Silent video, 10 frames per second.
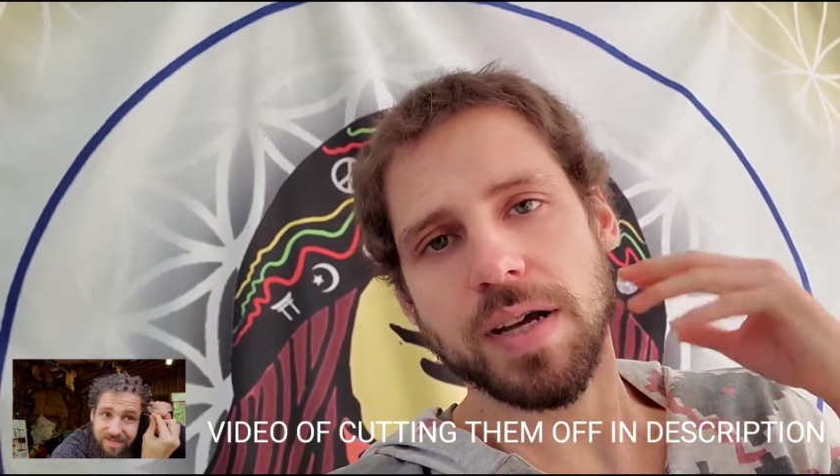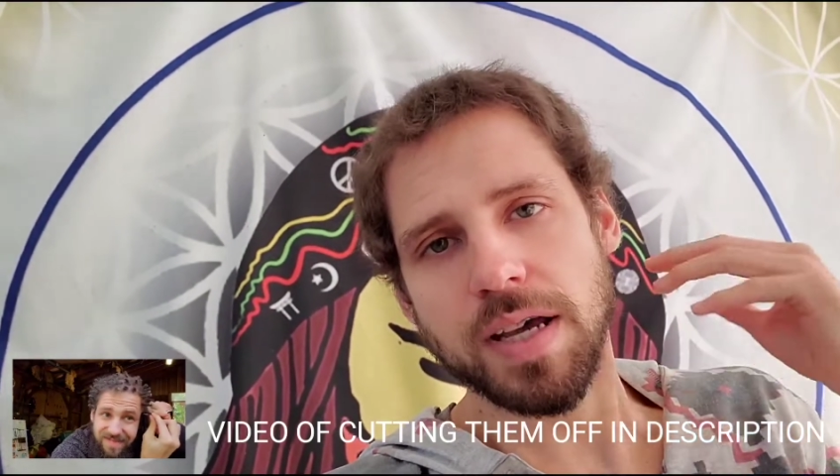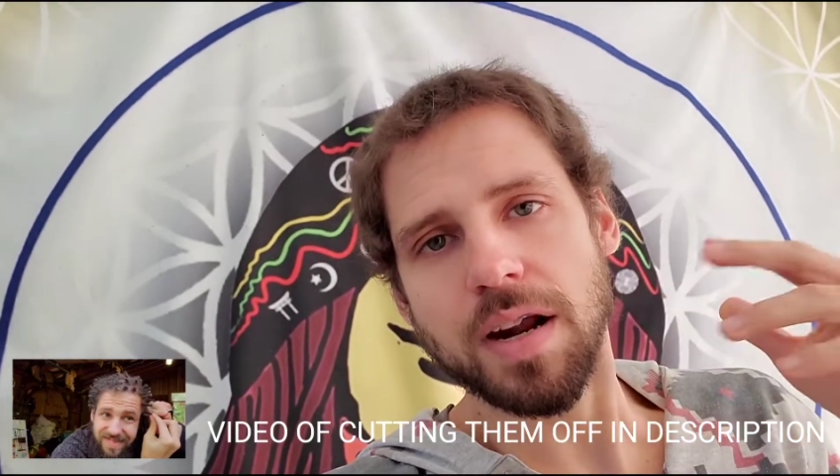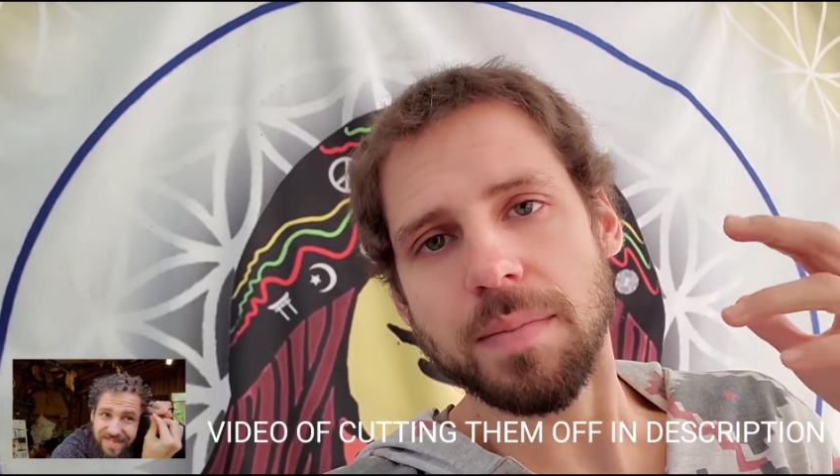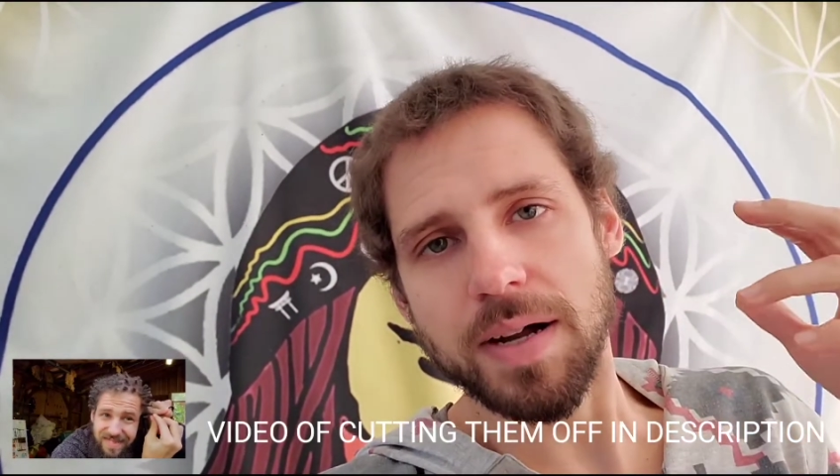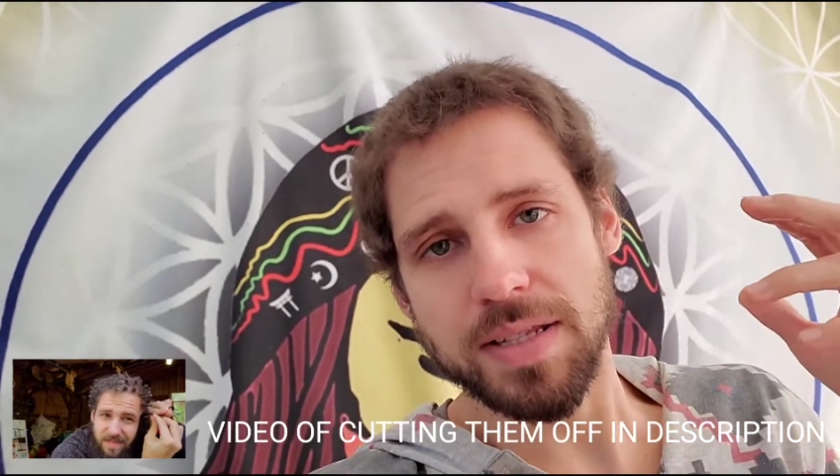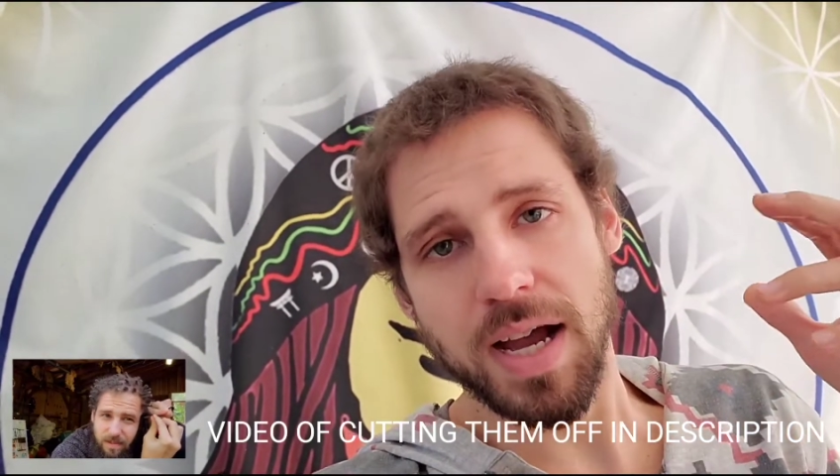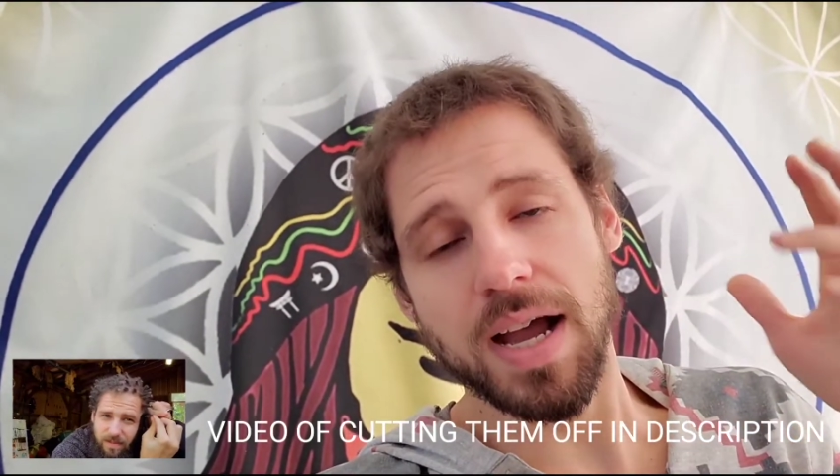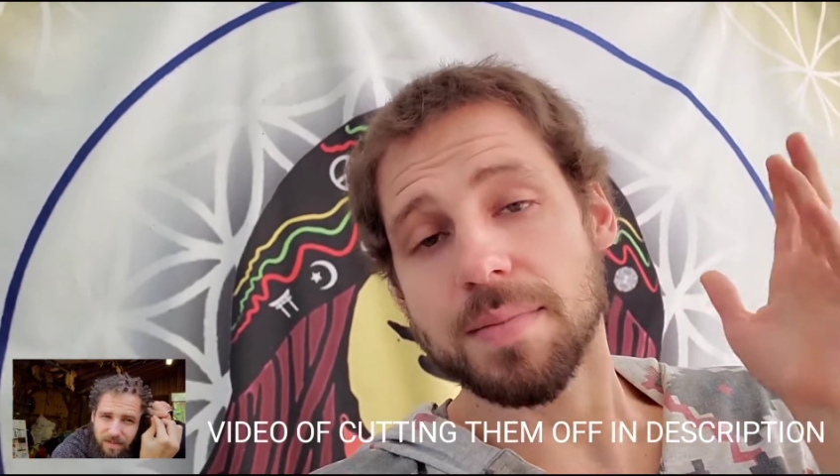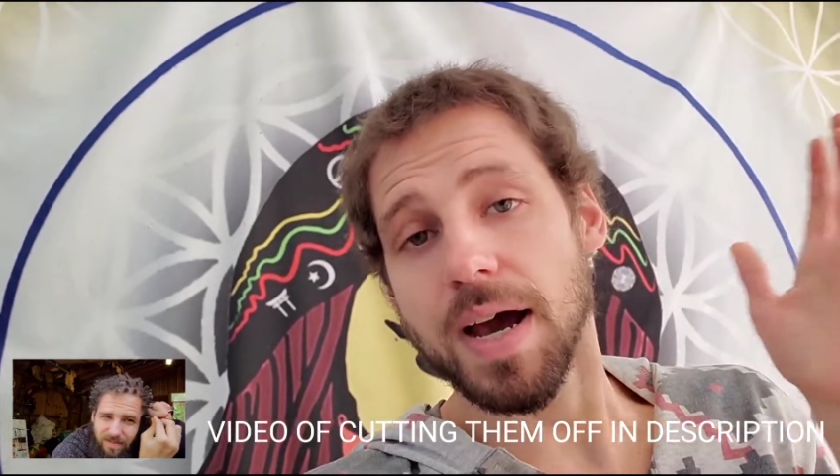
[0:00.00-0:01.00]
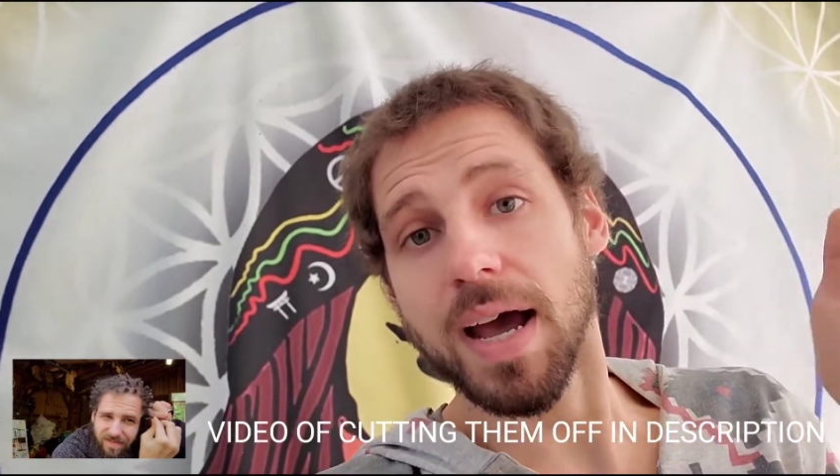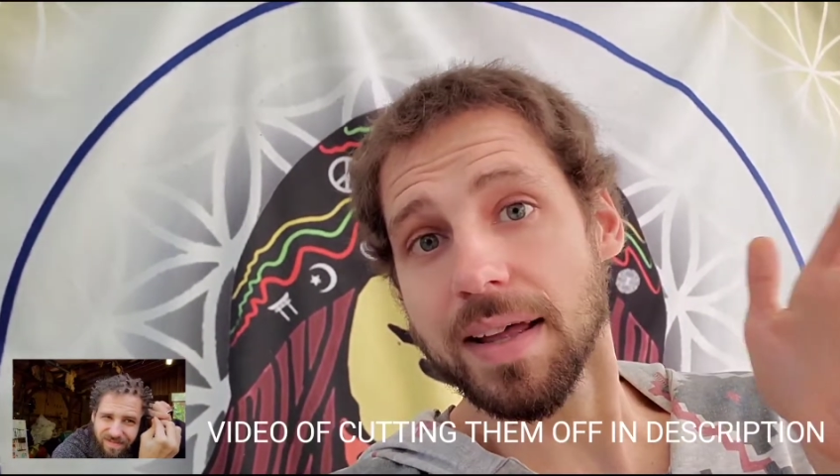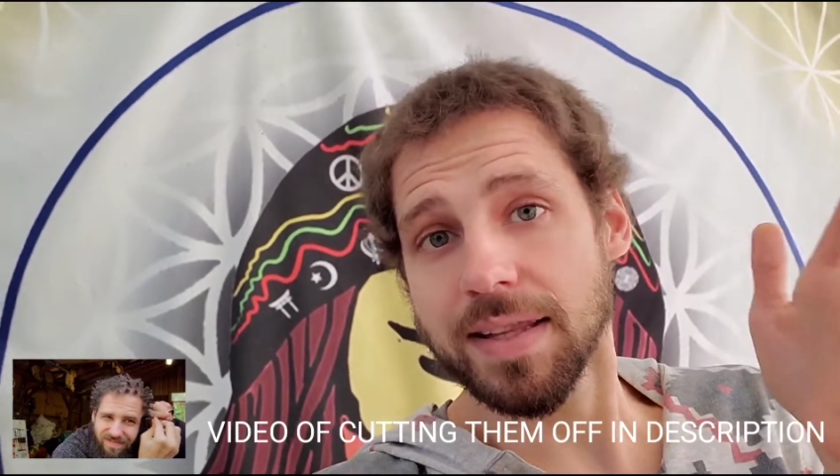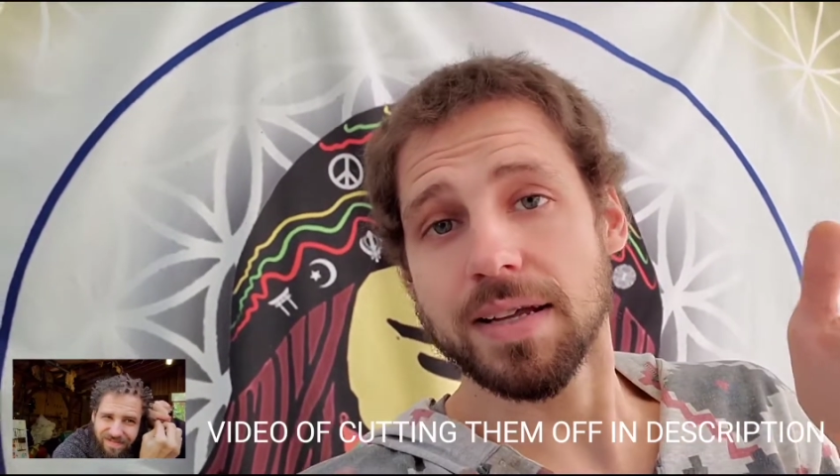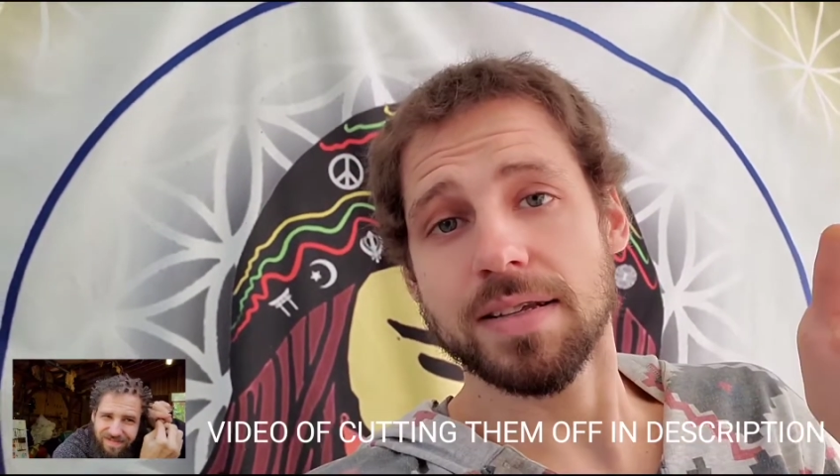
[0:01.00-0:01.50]
and on my time
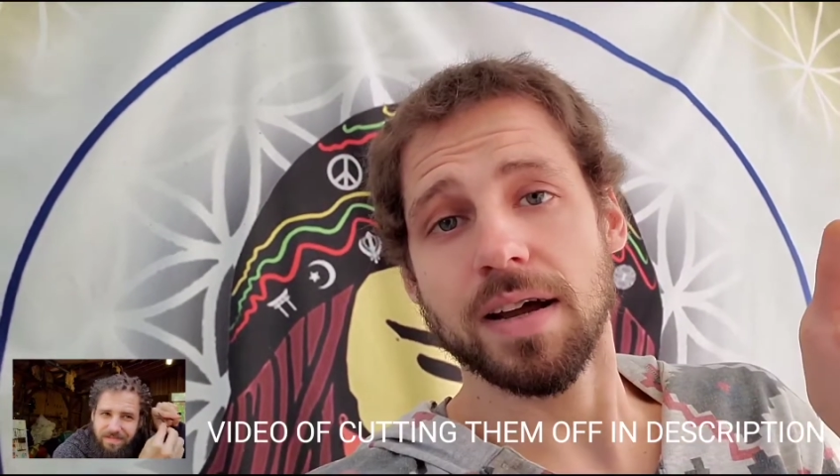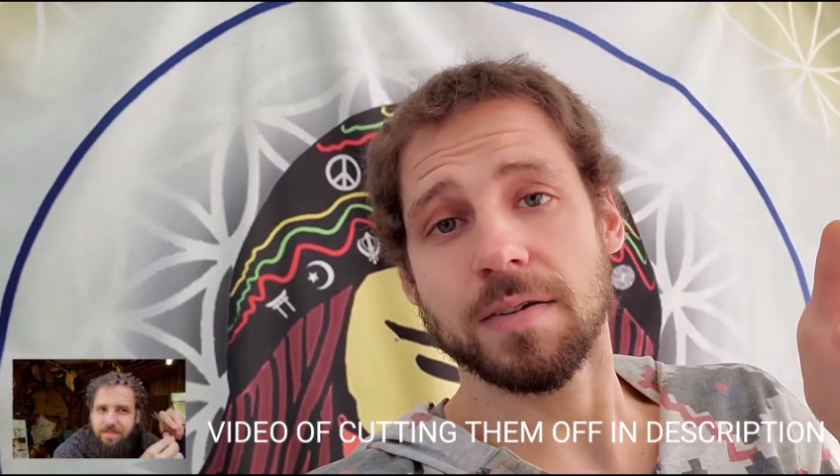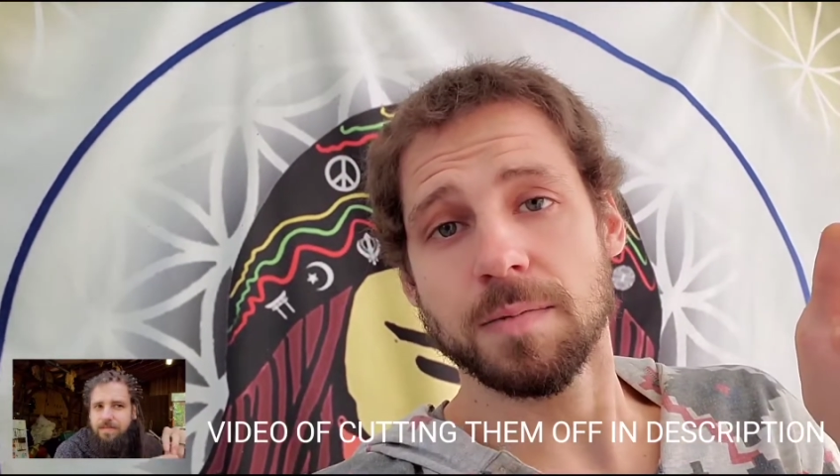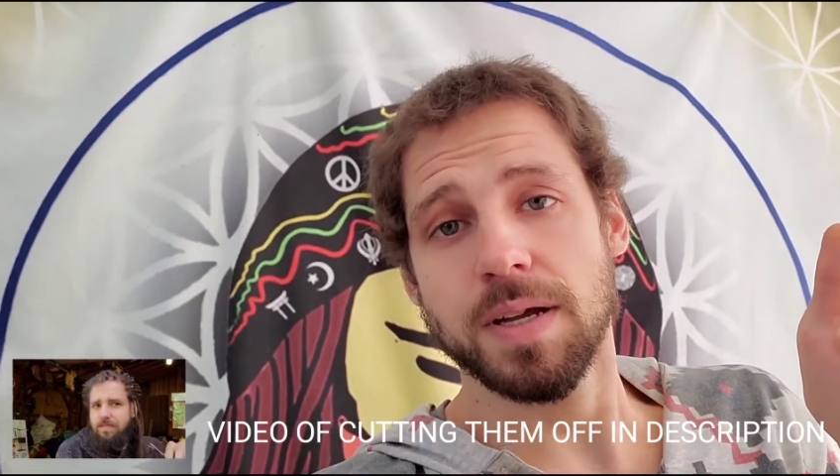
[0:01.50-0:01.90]
at that time.